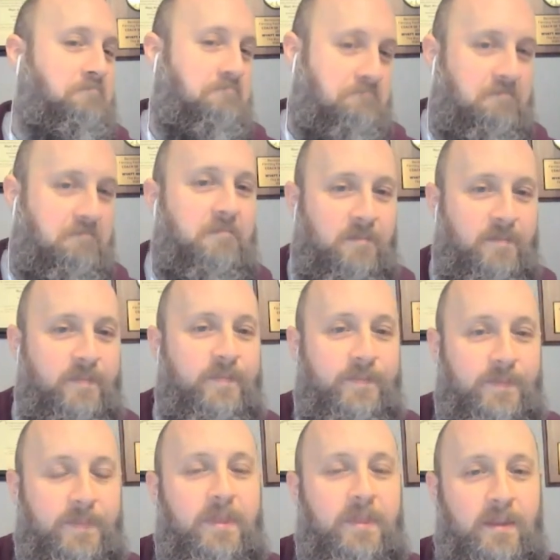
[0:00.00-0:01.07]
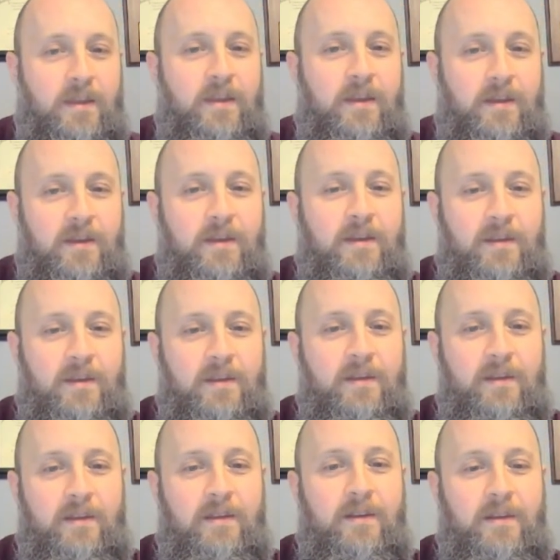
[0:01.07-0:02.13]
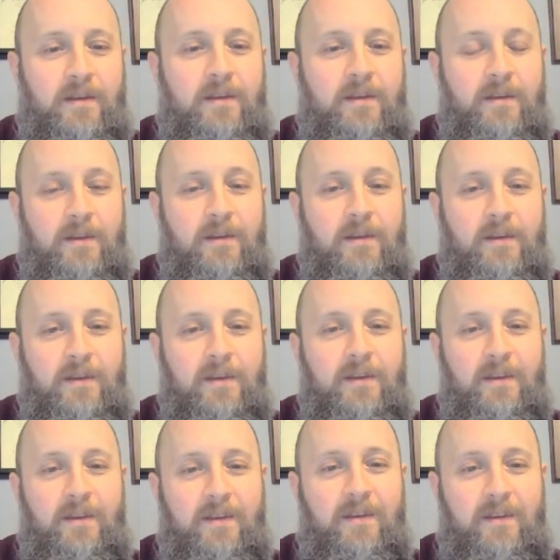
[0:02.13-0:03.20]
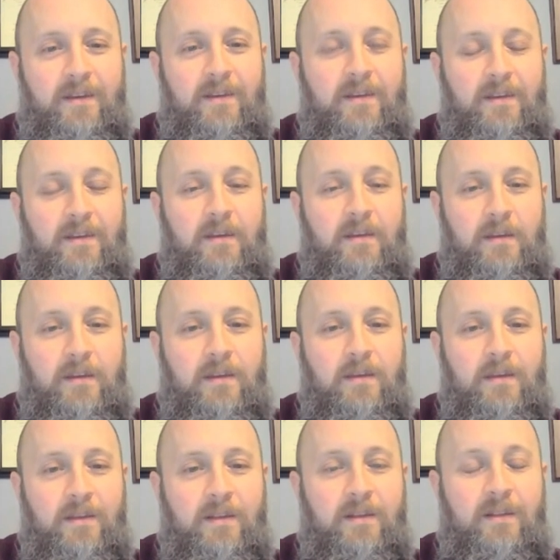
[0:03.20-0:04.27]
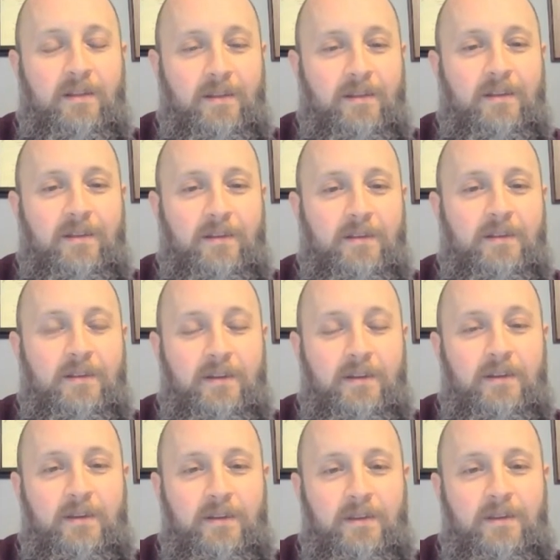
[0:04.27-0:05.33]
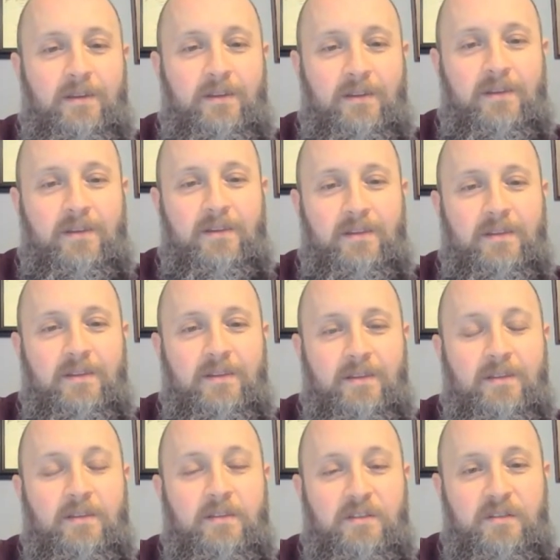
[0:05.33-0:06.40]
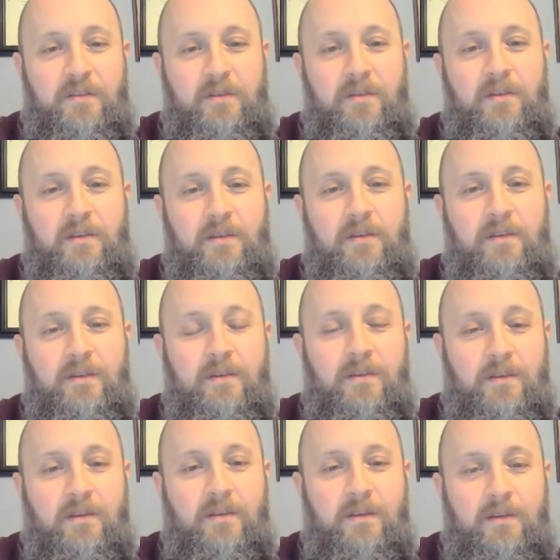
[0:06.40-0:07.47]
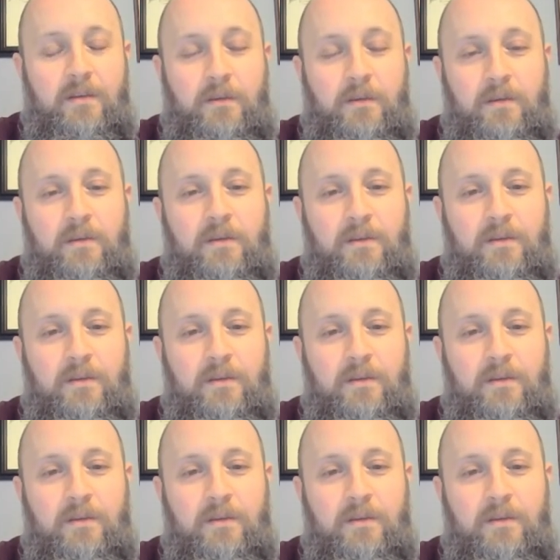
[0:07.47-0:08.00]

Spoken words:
[no speech]